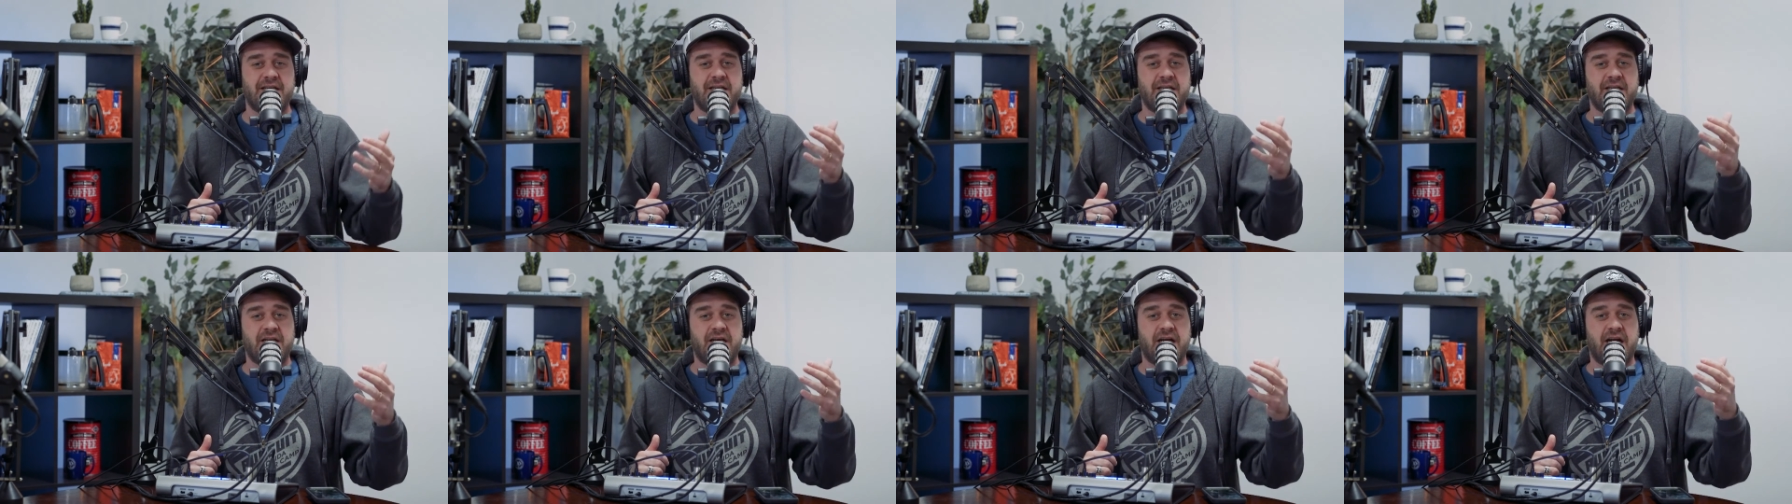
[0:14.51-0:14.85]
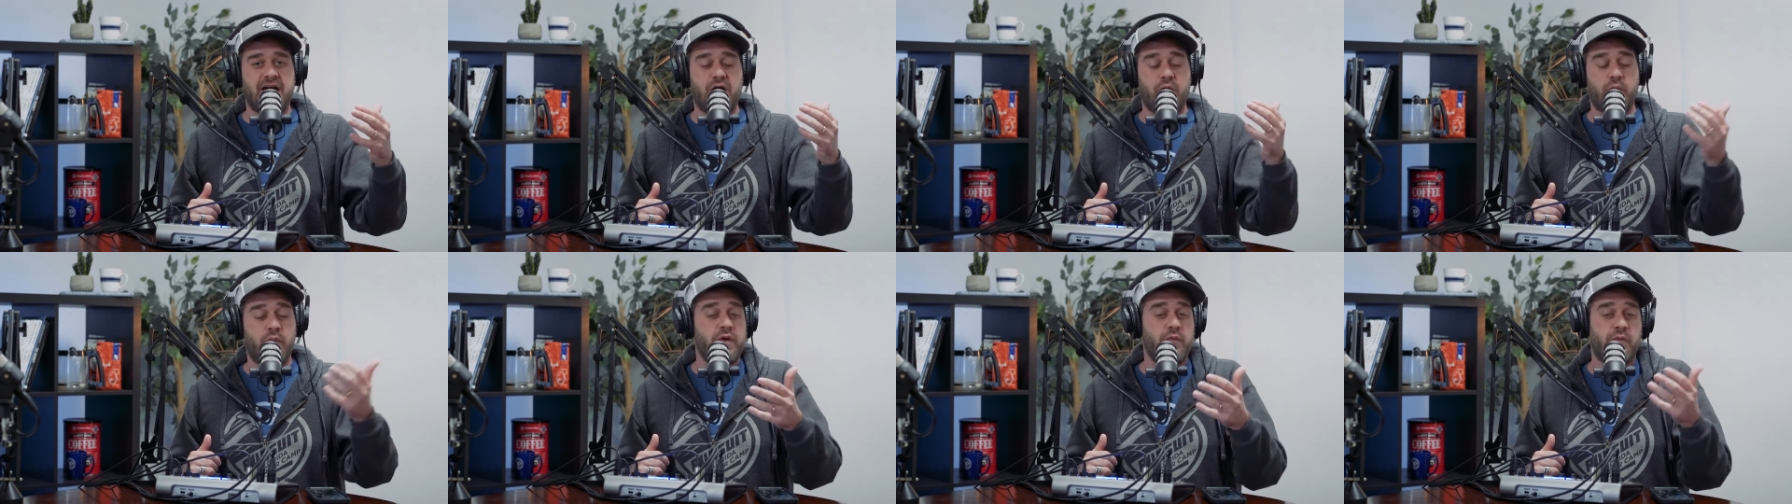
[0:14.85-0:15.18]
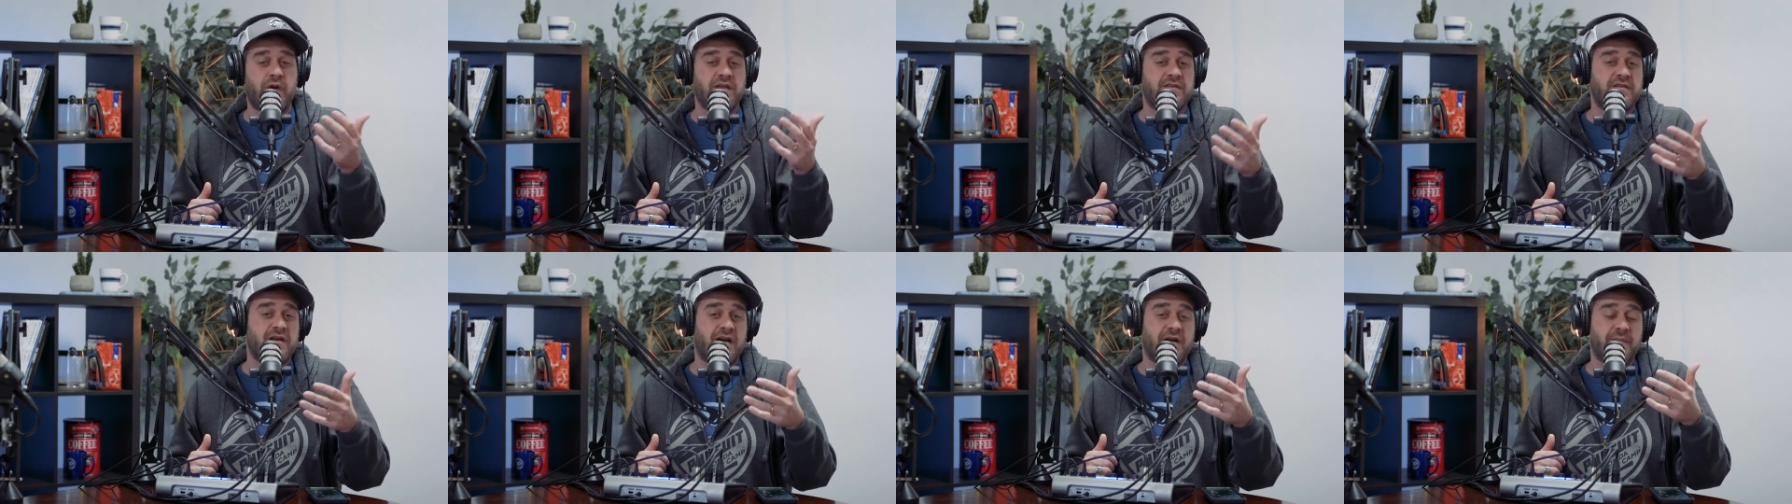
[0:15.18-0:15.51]
uh, we
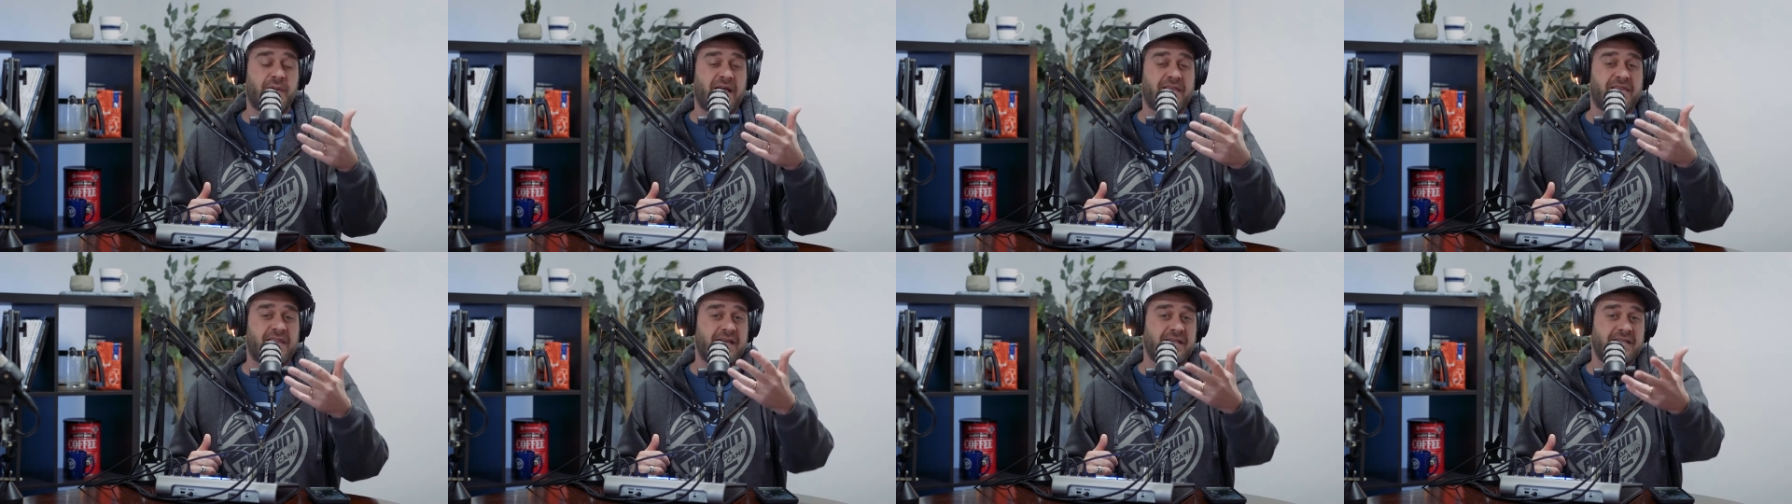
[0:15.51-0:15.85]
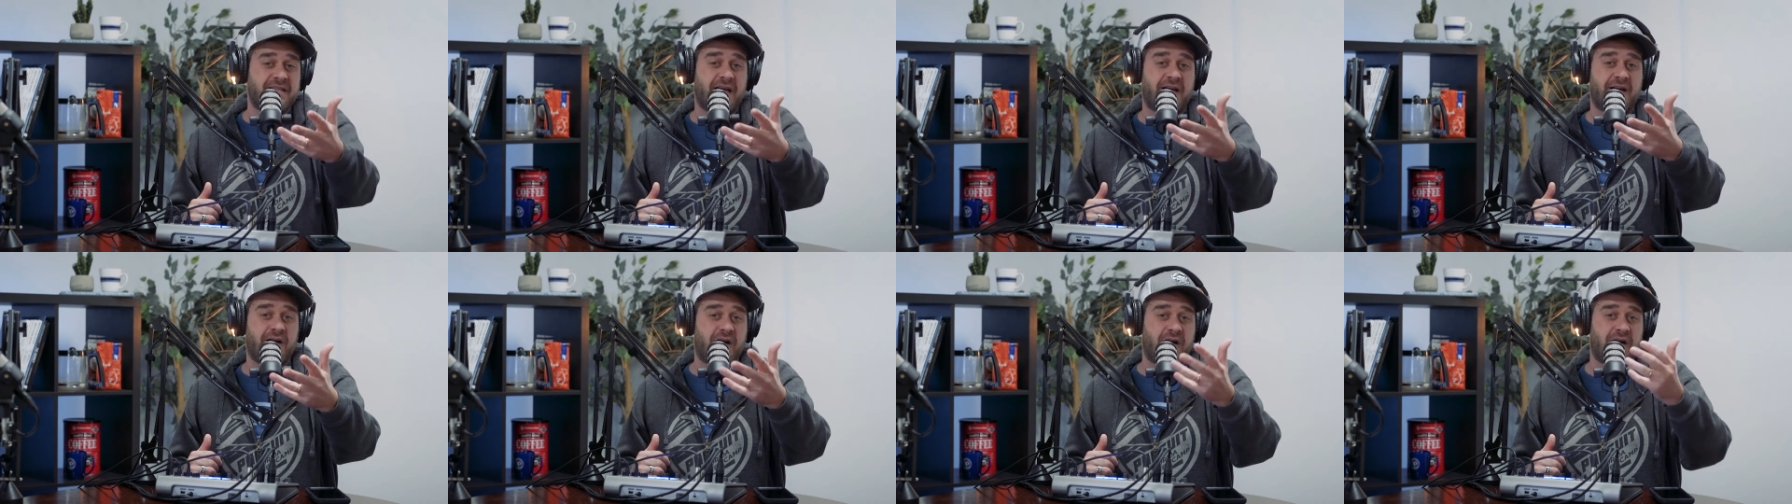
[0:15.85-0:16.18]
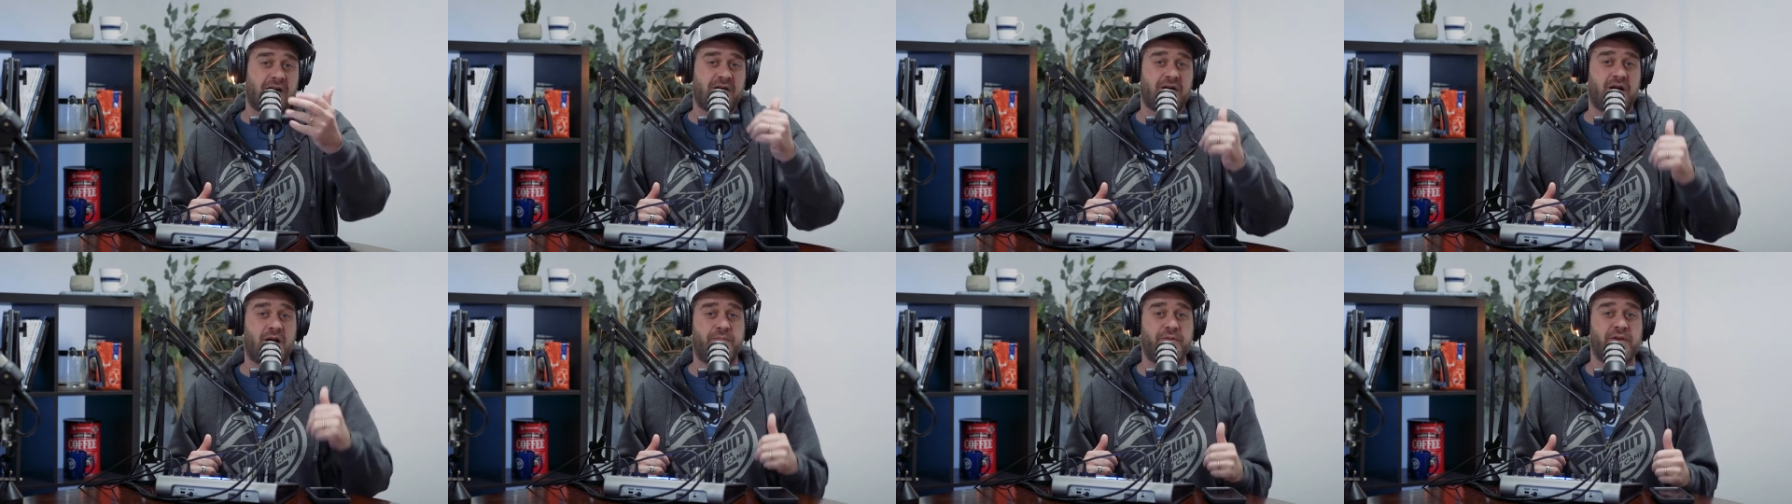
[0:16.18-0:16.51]
want to talk about things that
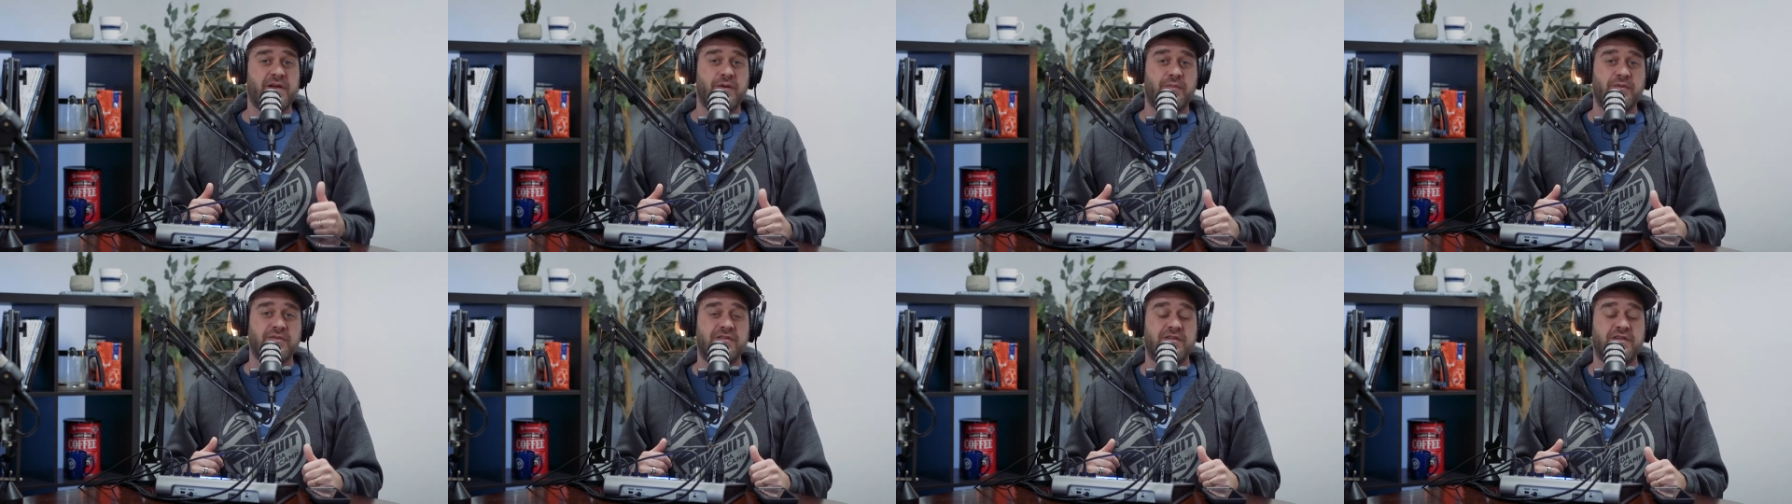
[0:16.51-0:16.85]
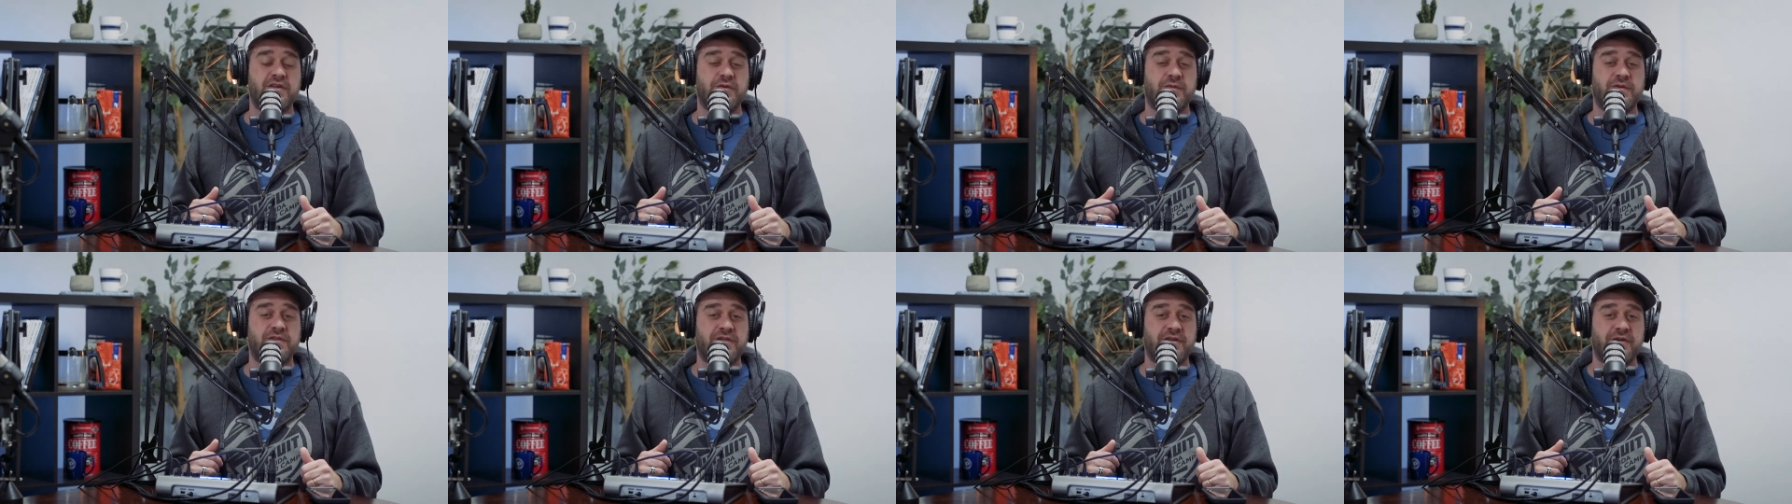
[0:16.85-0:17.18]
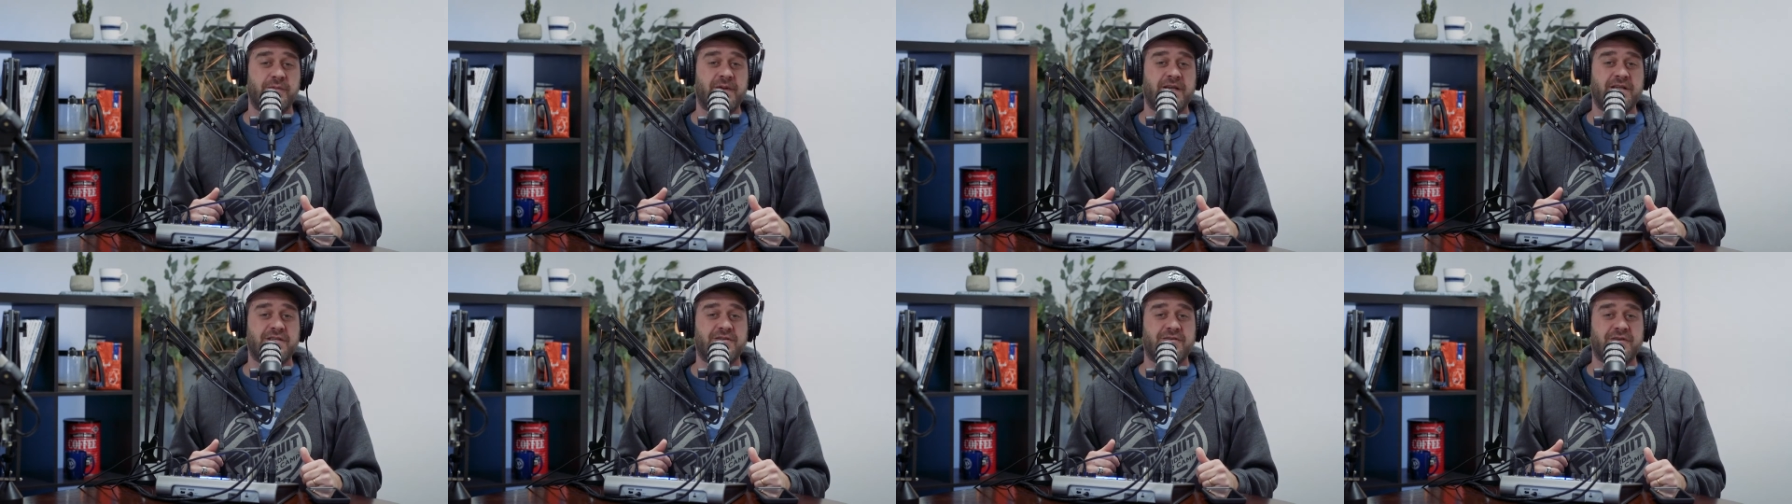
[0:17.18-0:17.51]
are applicable to you and to your
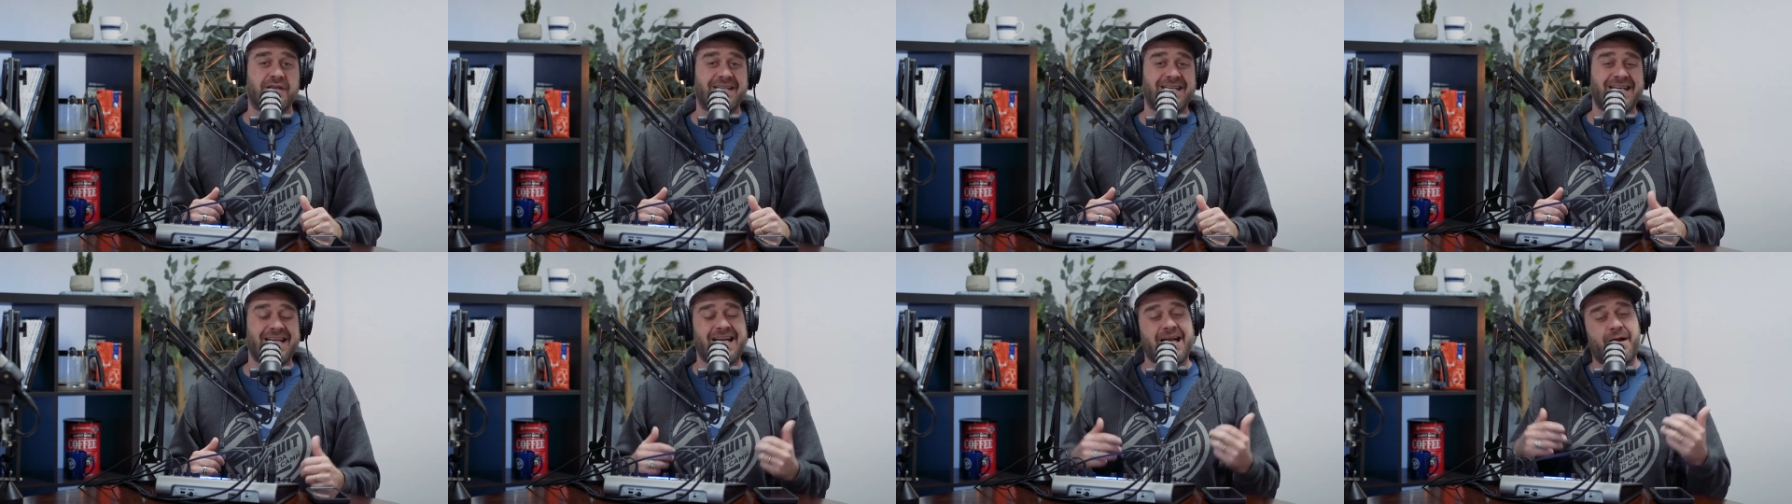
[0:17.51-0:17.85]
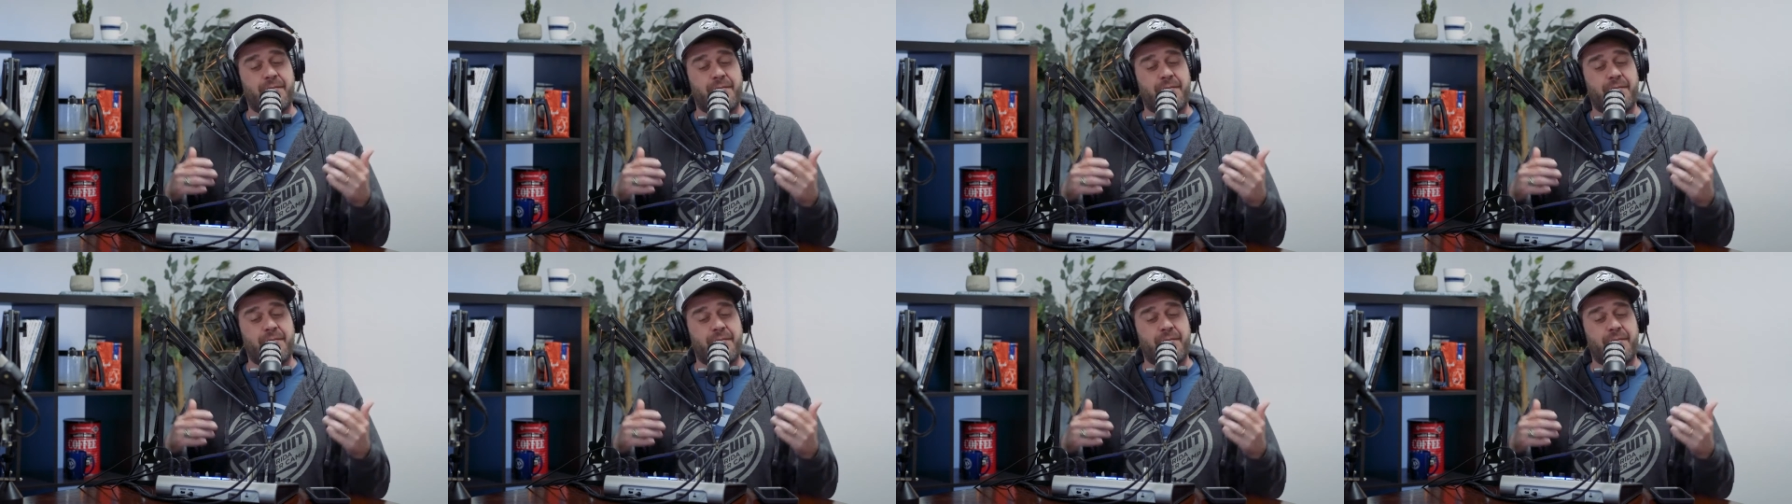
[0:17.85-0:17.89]
ministry.